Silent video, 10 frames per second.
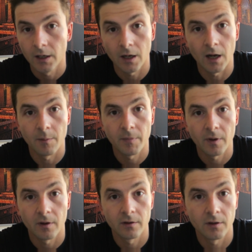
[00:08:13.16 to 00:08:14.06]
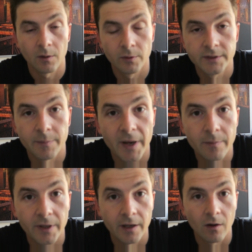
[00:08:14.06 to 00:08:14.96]
I wouldn't say made
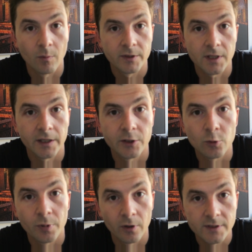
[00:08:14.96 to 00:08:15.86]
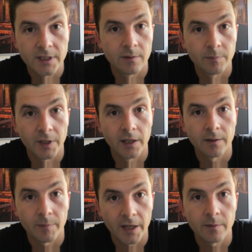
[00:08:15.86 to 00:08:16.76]
me almost like a new person,
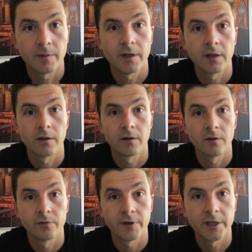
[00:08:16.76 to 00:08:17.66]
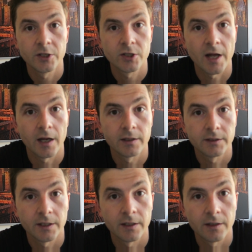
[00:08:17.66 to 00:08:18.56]
but made me finish that
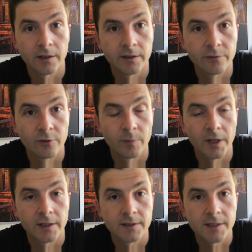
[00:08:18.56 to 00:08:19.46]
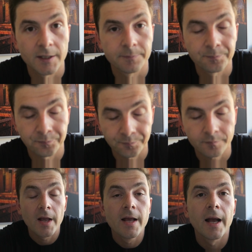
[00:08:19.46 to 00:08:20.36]
in a different place, yeah.
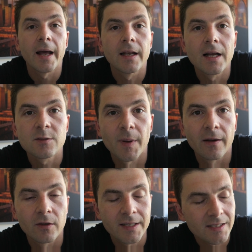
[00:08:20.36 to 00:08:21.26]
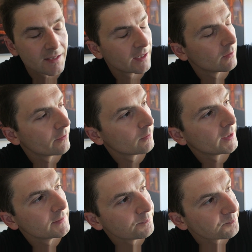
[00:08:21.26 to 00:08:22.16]
And last but not least, like on the
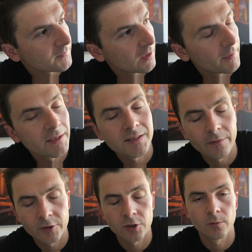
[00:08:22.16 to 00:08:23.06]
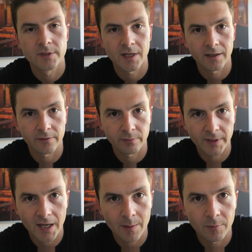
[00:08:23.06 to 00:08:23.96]
run, like Staffordshire was like a
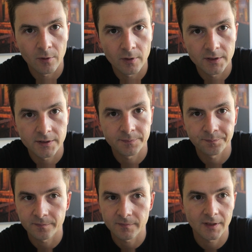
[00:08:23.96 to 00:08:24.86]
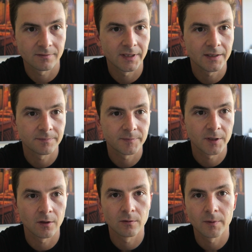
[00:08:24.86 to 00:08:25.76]
3-lap course. I think, you
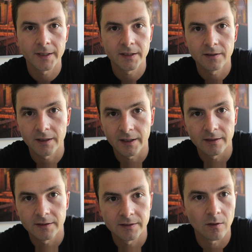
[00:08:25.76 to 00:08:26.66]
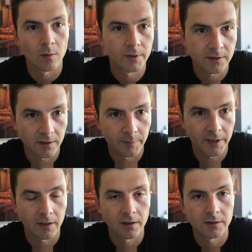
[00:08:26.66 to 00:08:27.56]
know, running again is always going to be
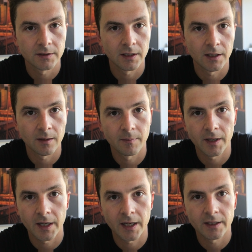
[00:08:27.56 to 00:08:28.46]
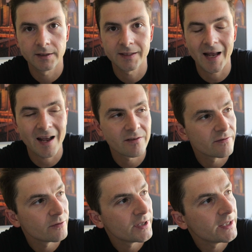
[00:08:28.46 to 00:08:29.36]
hard, and
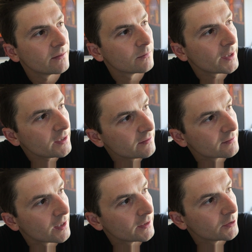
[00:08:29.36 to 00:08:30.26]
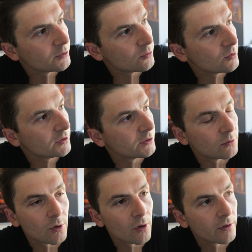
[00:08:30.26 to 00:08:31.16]
every race that you do, you
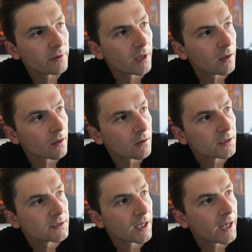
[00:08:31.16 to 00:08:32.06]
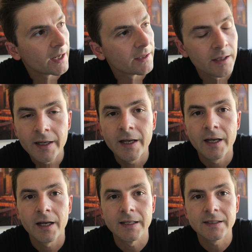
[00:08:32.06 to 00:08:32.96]
learn a lot, and
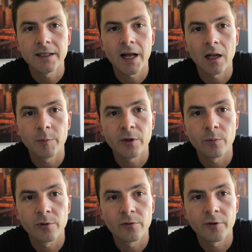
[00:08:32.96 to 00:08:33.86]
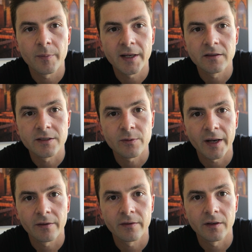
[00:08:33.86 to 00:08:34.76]
it's going to help you improve your mental
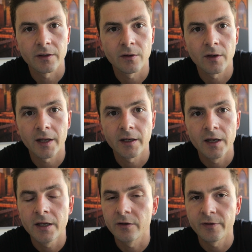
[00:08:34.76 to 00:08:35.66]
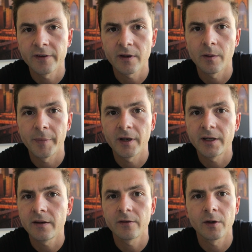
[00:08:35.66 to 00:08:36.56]
strength, you know, like your physical
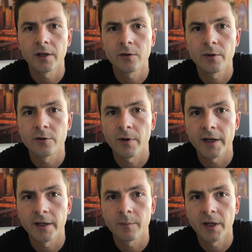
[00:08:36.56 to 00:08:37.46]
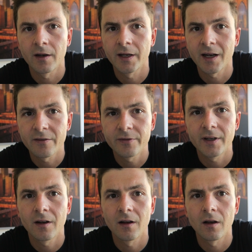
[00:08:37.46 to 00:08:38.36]
abilities you can do in training, but like I
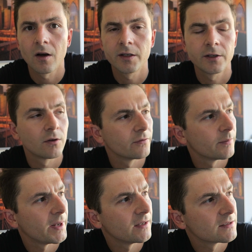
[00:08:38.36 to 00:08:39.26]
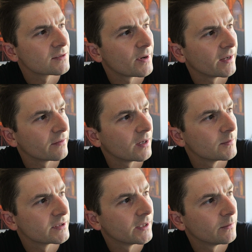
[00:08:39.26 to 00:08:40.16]
feel a lot, you know, of the mental strength
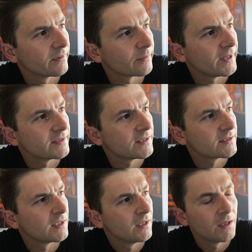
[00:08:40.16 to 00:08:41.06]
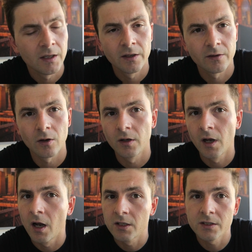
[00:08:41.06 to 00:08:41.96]
comes like with races. So
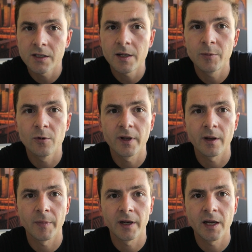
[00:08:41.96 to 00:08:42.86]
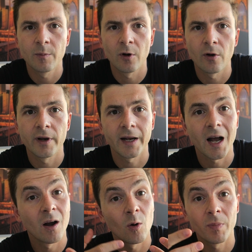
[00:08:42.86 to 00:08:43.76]
just keep doing them and keep learning.
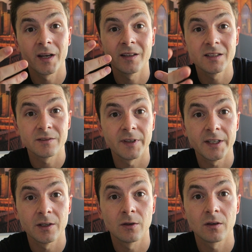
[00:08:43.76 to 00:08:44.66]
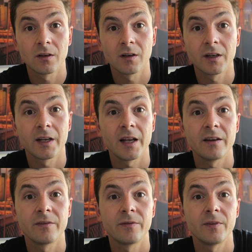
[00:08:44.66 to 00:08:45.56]
I hope like this video
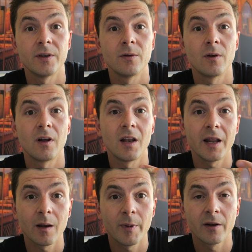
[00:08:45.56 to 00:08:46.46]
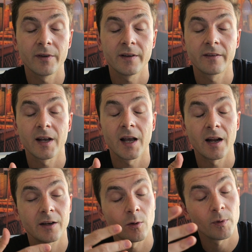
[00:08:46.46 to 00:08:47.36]
gave you a little bit of insight.
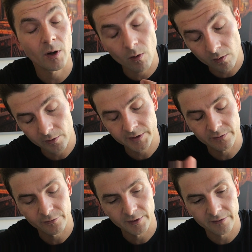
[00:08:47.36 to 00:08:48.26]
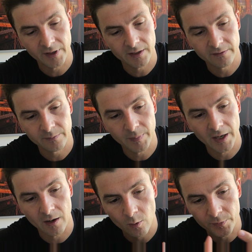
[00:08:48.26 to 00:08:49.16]
I know we all learn different things,
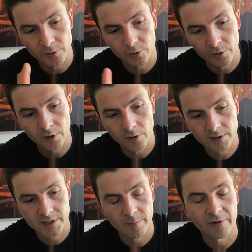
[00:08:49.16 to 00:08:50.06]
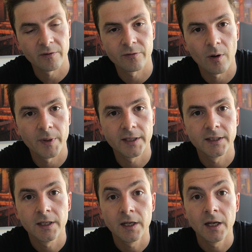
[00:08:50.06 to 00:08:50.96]
but I hope you could learn something from it.